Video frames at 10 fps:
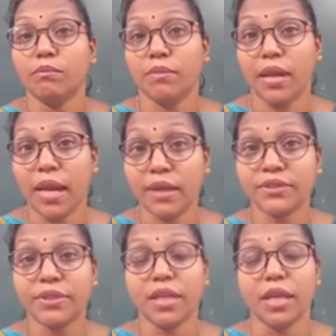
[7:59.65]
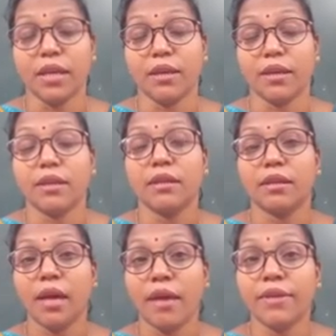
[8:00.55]
lengthy,
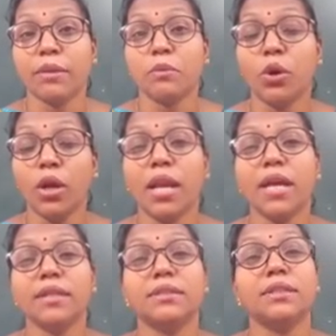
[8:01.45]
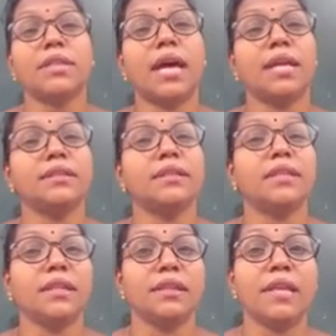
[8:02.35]
having more length
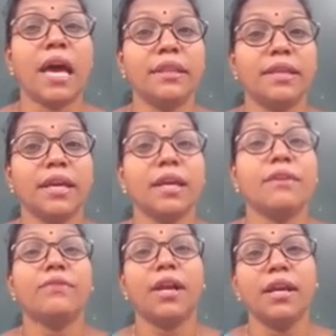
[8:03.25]
than their front